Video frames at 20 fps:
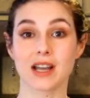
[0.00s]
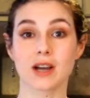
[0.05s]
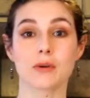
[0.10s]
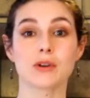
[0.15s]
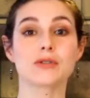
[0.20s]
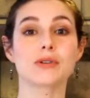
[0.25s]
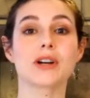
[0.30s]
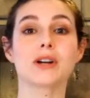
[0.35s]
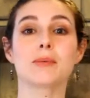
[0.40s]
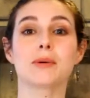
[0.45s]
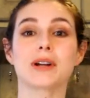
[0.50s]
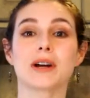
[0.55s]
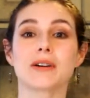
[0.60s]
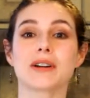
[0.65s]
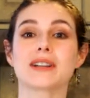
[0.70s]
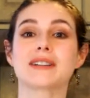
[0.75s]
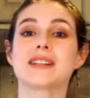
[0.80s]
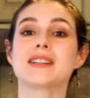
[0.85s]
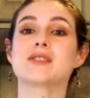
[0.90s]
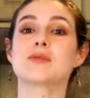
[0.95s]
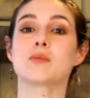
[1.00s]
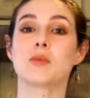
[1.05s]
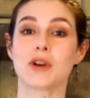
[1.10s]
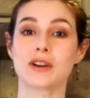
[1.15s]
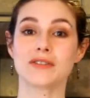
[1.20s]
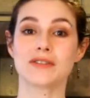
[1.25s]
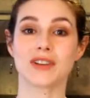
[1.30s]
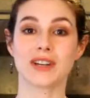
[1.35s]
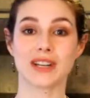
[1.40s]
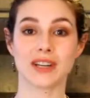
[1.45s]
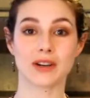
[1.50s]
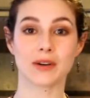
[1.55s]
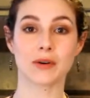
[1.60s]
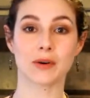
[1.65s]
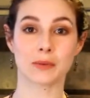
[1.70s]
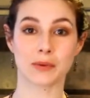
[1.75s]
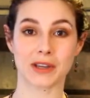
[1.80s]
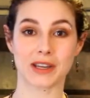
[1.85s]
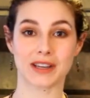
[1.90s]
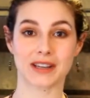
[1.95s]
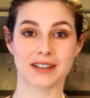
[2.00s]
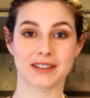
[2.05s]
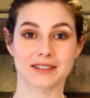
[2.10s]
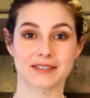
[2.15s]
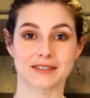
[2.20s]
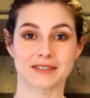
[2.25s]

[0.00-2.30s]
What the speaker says: We try to put out at least one video a week.